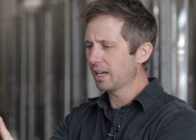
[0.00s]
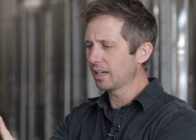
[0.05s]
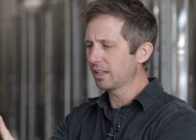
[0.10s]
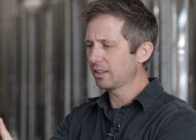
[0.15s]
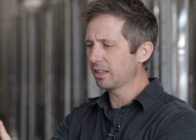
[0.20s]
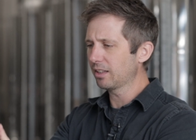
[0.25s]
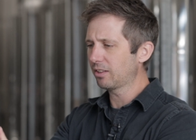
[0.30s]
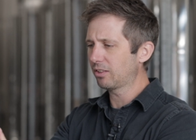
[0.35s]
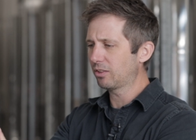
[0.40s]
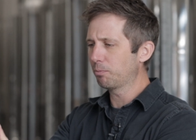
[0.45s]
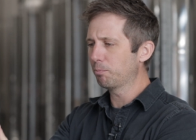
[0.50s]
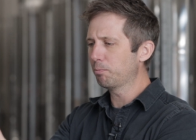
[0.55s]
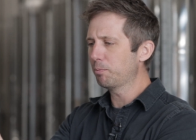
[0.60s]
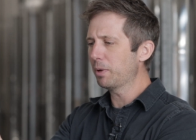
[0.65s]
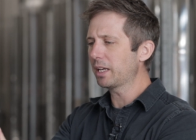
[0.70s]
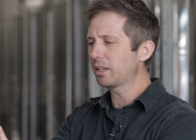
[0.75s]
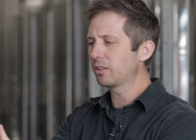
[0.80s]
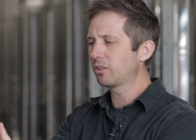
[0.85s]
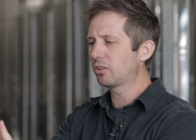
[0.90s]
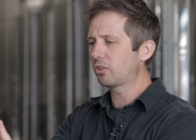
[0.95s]
kind of this
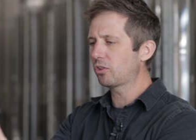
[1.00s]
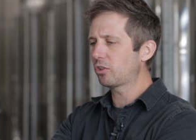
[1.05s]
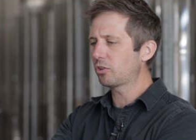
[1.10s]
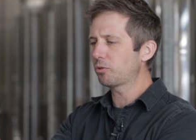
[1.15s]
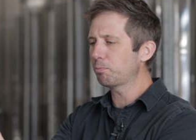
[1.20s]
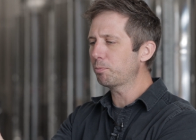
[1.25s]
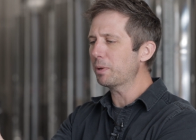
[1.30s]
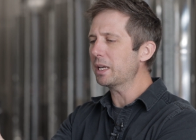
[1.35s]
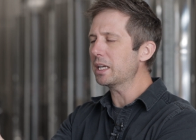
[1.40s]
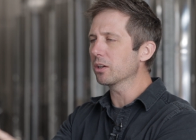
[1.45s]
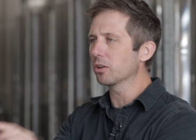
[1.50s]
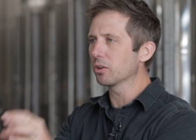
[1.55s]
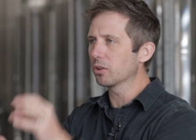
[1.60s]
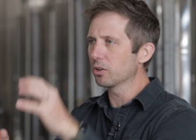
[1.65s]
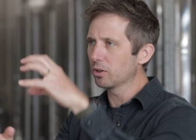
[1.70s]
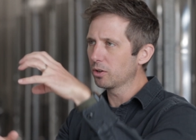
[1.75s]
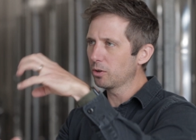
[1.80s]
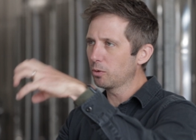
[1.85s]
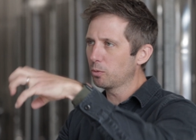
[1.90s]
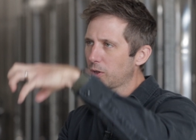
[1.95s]
big
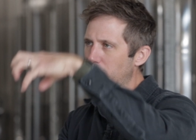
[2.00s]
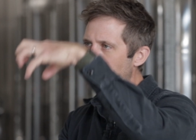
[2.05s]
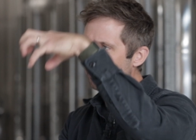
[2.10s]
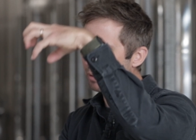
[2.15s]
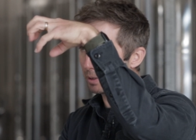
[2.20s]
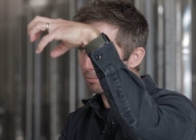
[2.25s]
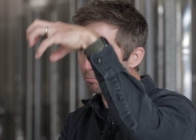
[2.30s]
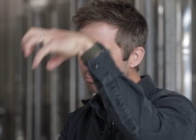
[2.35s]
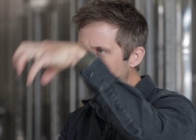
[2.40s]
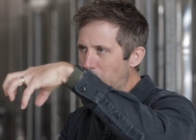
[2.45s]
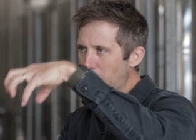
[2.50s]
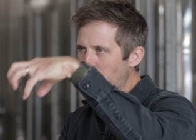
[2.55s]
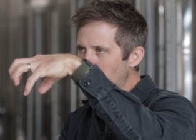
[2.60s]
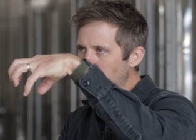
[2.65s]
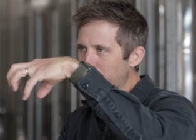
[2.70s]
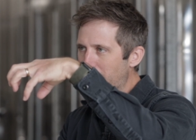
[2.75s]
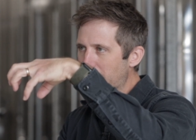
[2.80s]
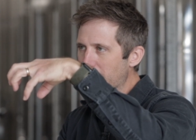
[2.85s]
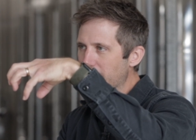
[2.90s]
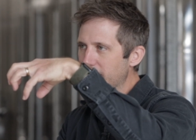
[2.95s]
spear with a big
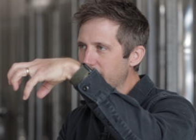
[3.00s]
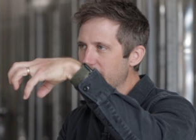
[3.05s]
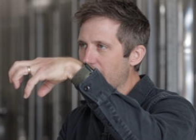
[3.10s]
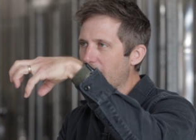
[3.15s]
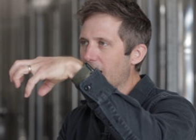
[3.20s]
bulb on